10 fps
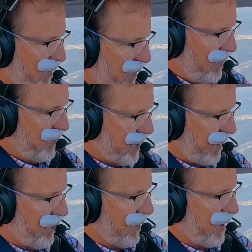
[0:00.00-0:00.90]
two
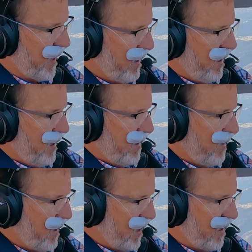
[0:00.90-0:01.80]
separate
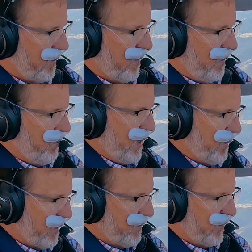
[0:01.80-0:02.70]

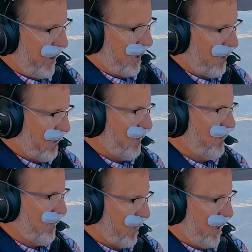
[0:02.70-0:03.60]
minimums here
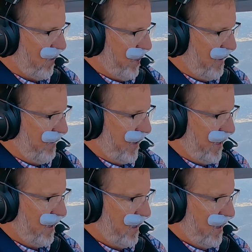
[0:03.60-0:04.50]
for LPV,
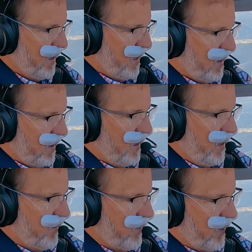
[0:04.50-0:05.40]

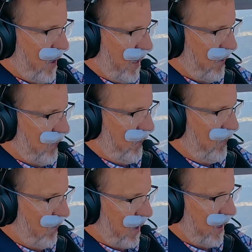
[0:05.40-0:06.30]
either the
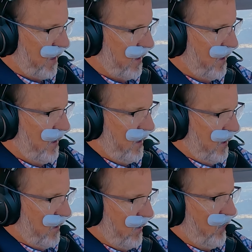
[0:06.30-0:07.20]
9021
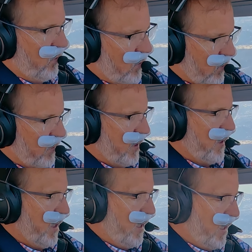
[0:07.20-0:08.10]
or the
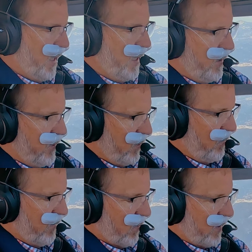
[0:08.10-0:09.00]

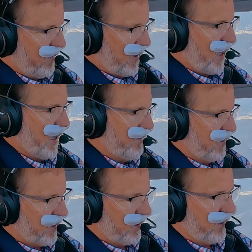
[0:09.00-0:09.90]
8245
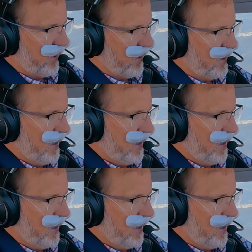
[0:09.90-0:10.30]
with the little